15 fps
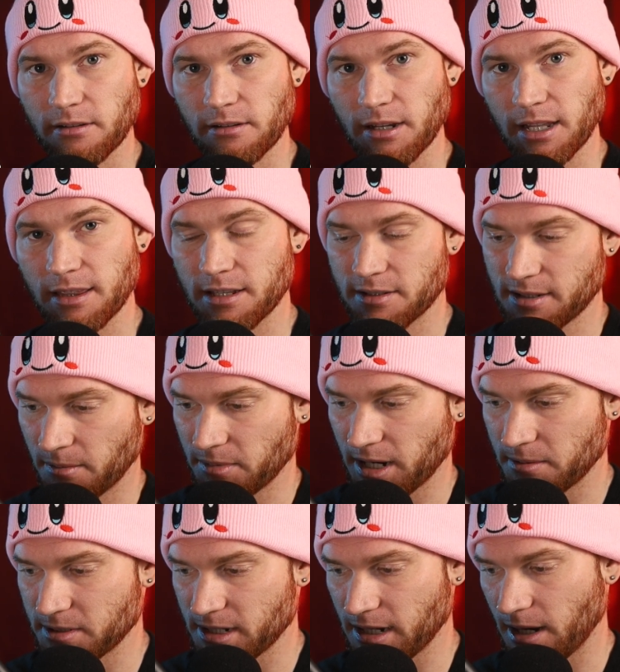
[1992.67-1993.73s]
And then
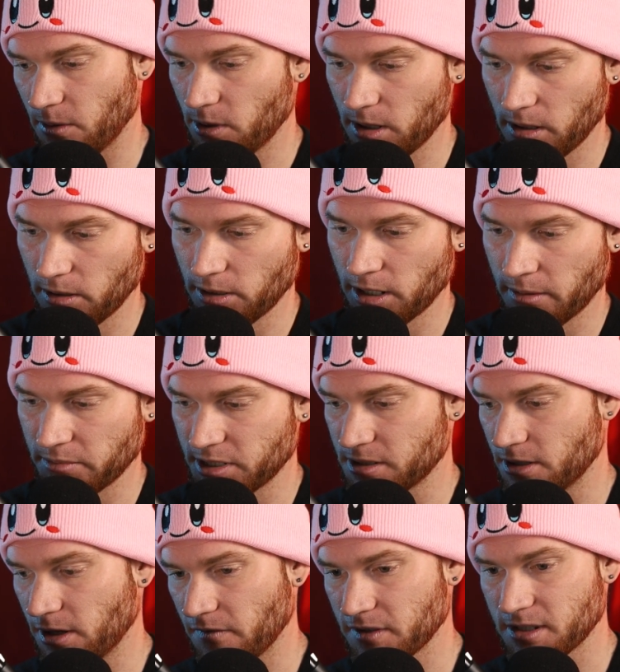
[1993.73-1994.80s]
sometimes they're like, well, I'm just
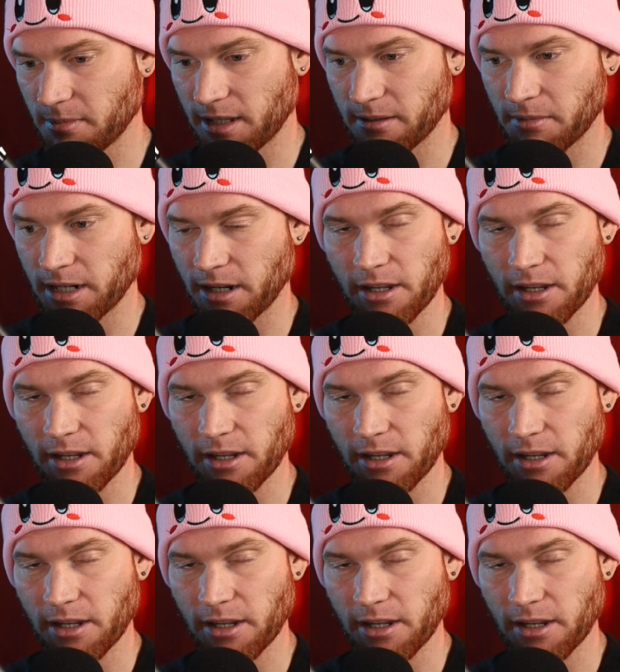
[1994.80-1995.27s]
nervous about the money.